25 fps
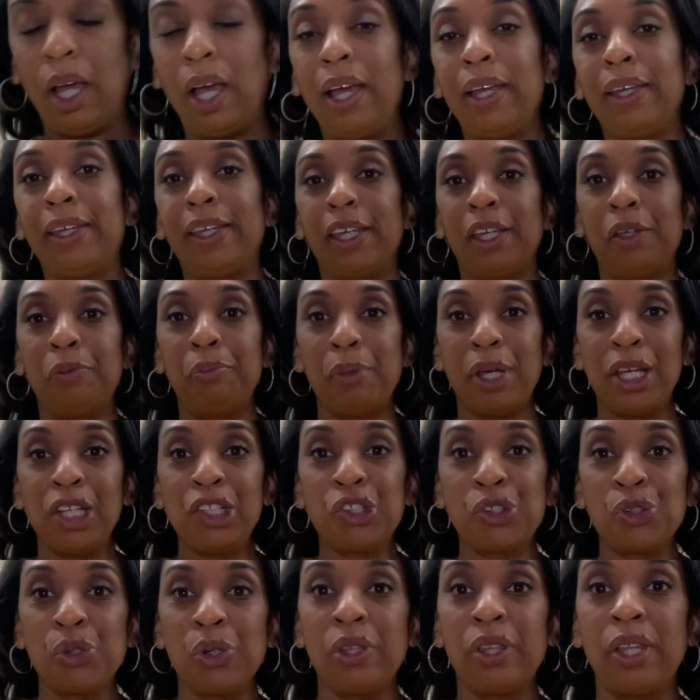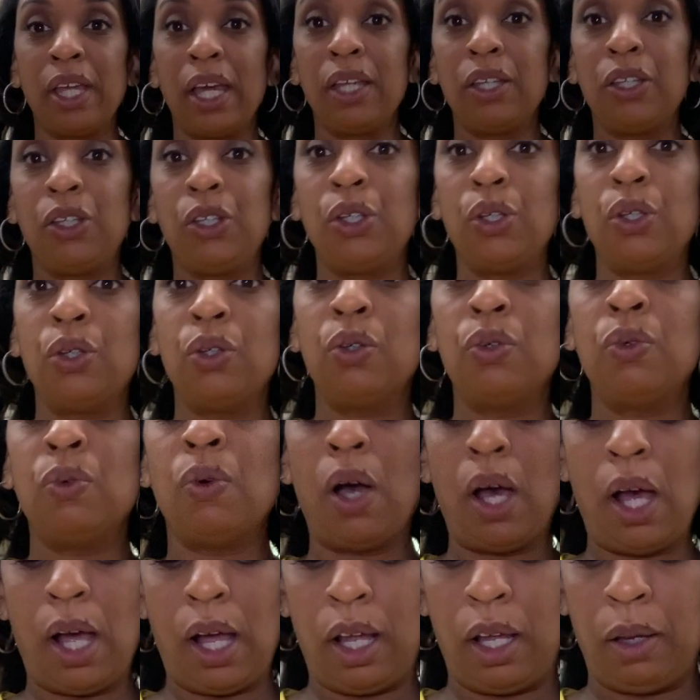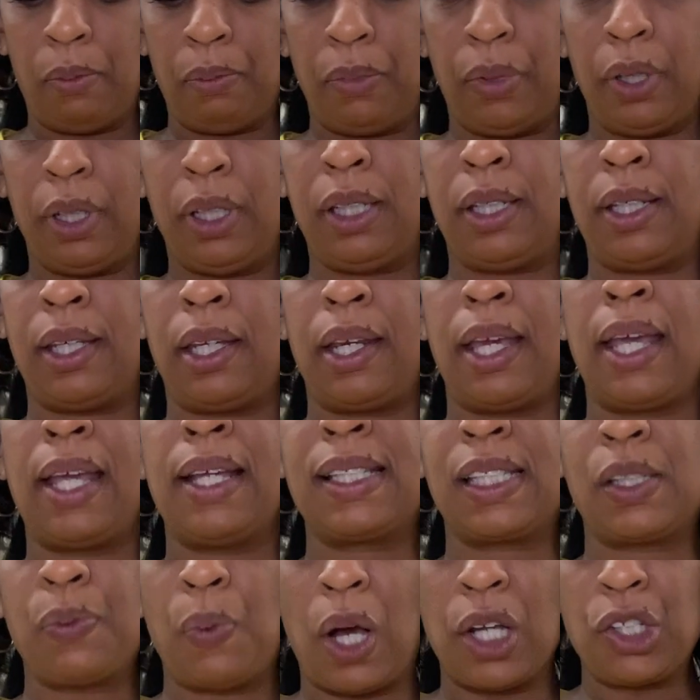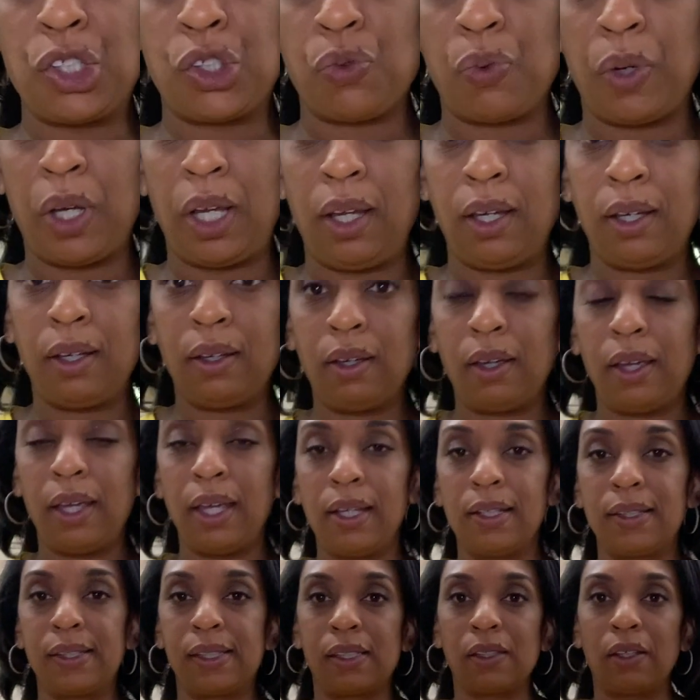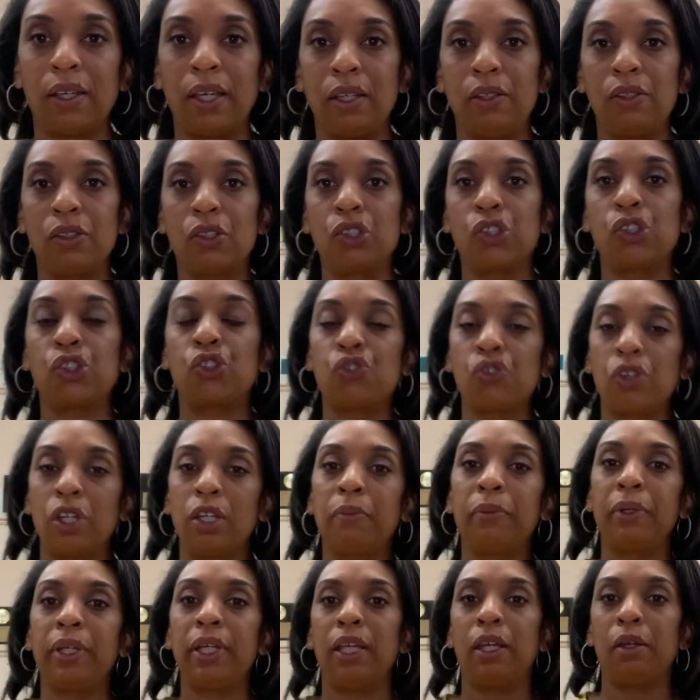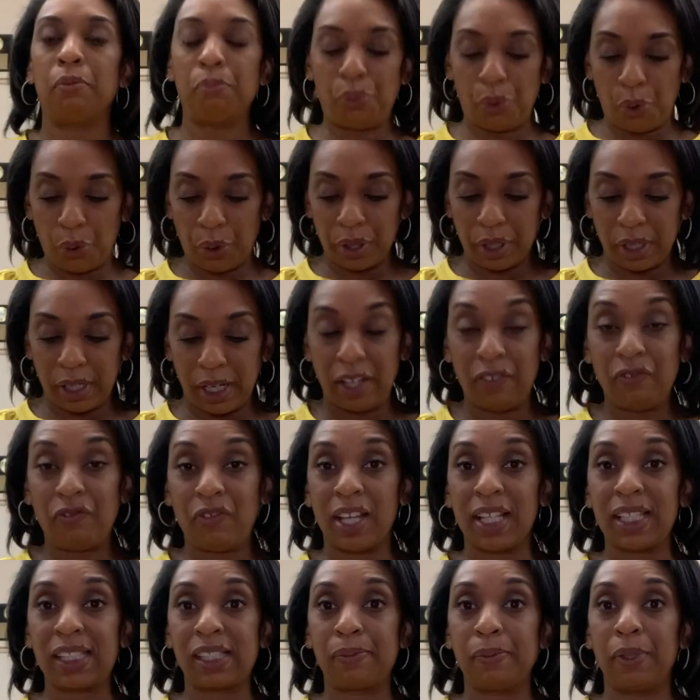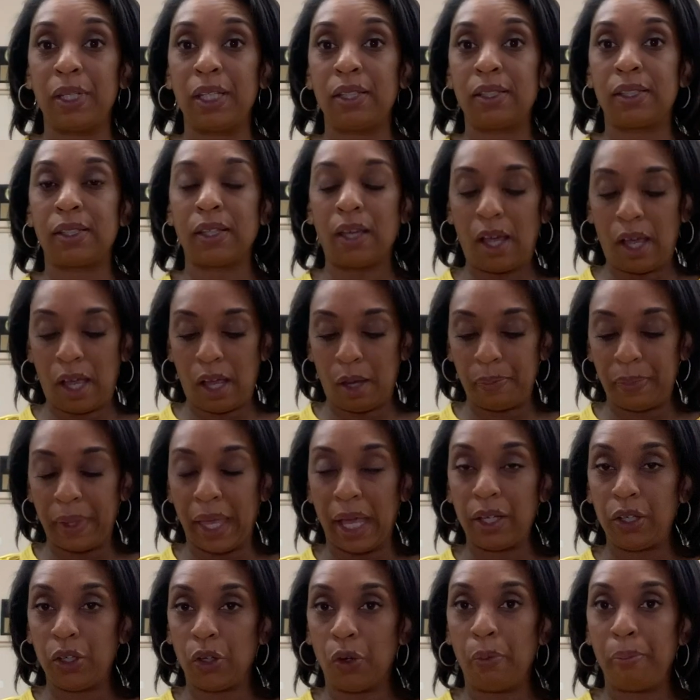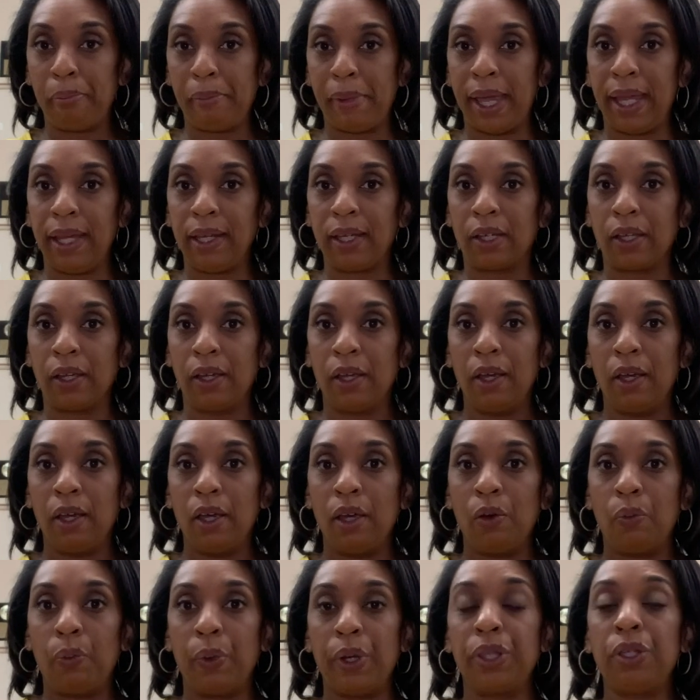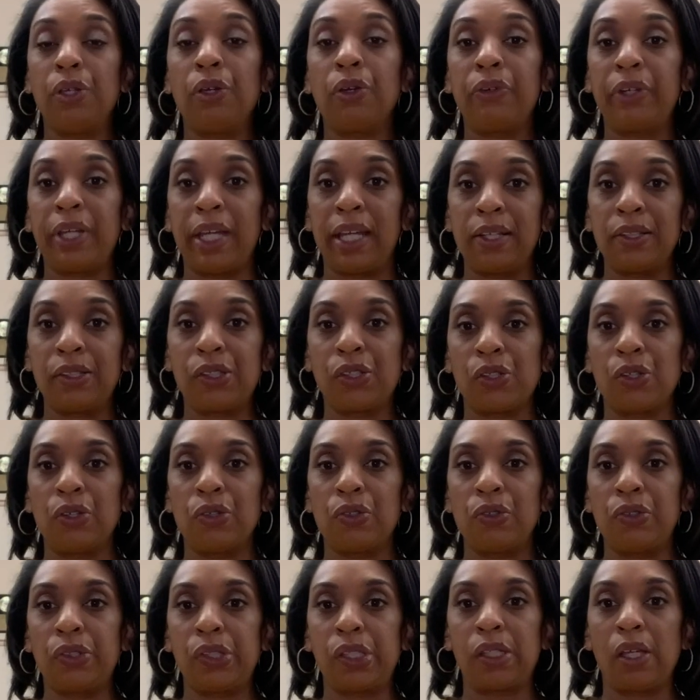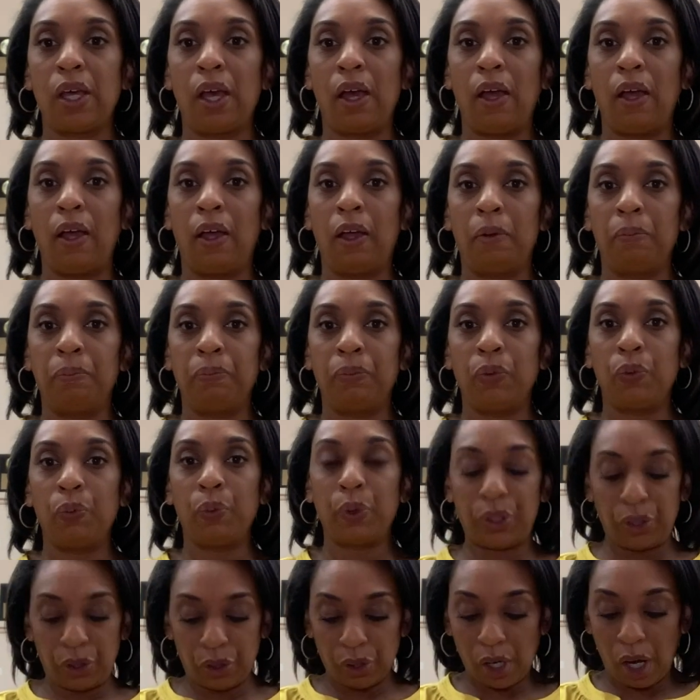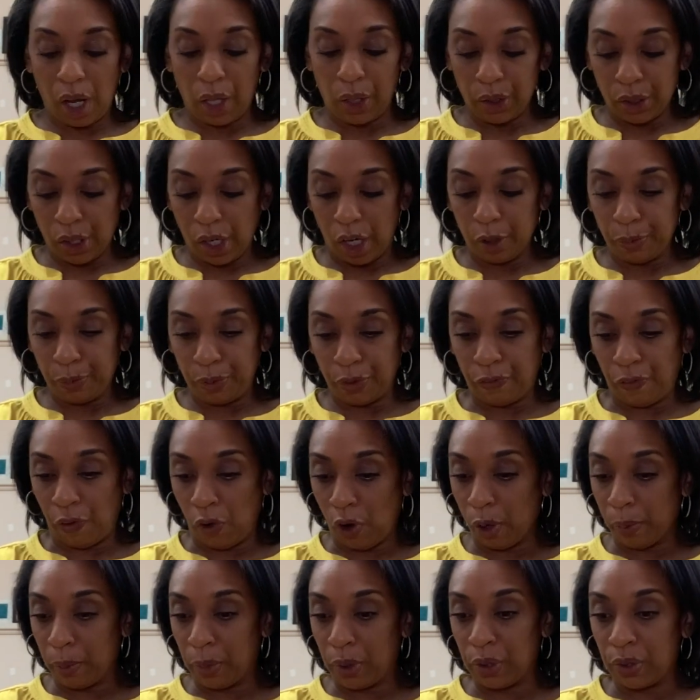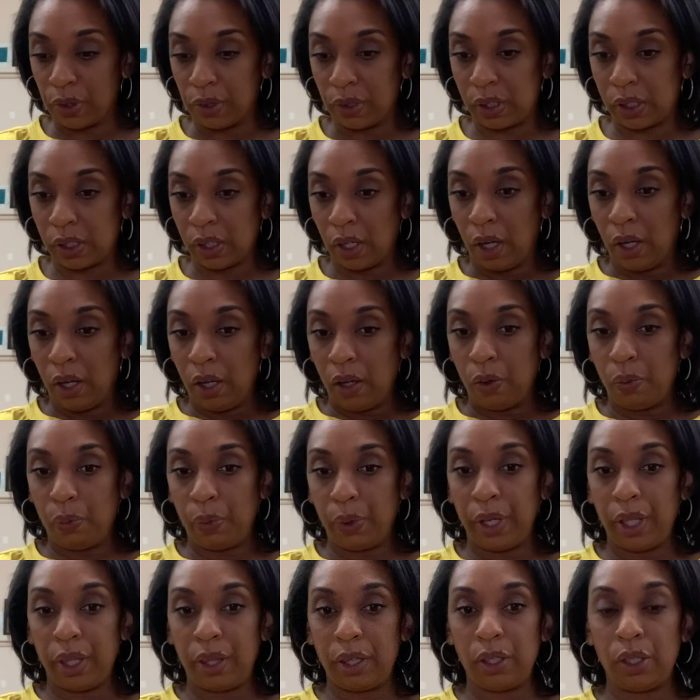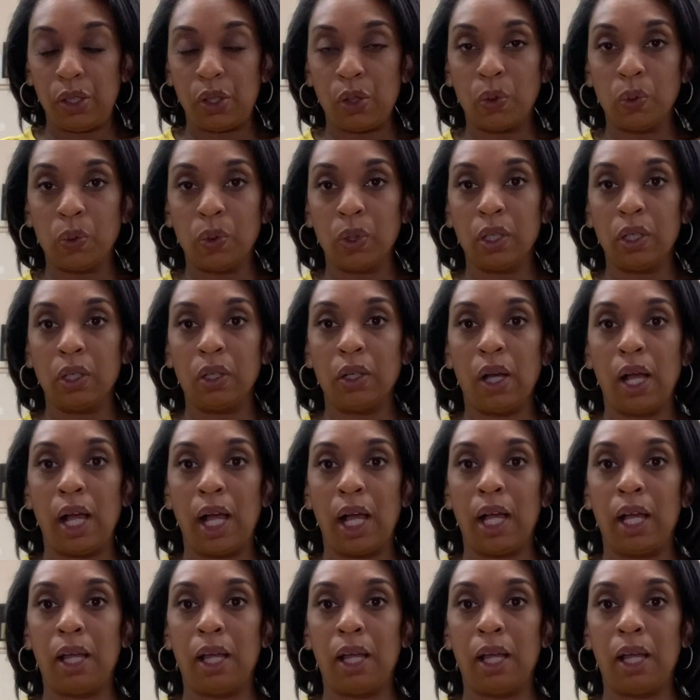Again, make sure that you get a swatch ring. It's an extremely important investment that you'll make with your dancers, with your color guard performers, with your